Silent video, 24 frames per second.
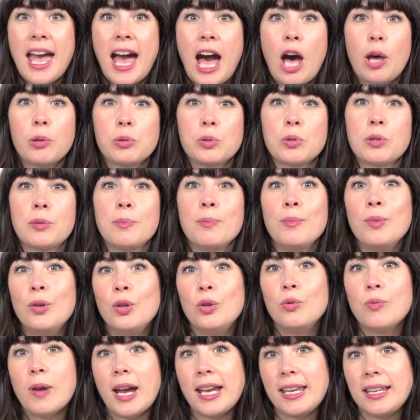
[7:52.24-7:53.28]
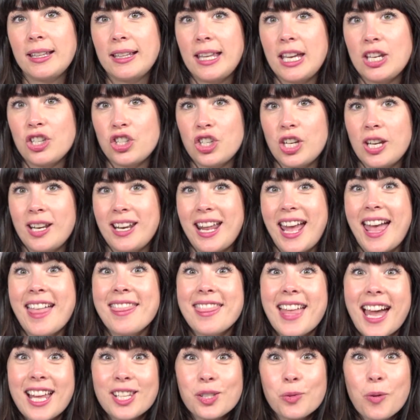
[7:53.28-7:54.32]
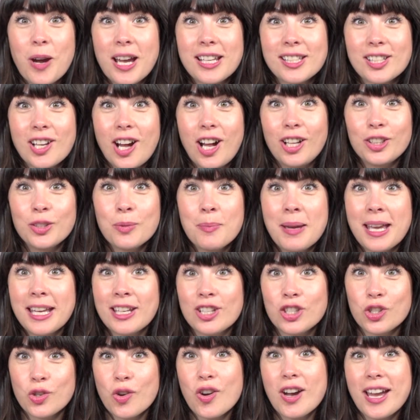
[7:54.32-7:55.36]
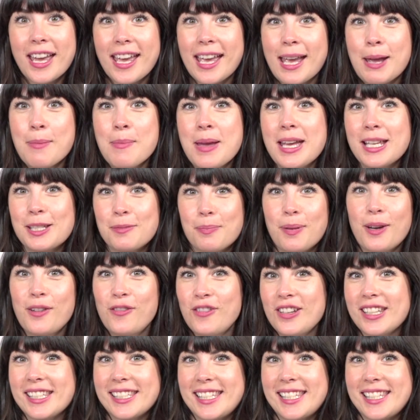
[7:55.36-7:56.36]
helps with mood regulation, and that's why it's called Omega Joy. It makes perfect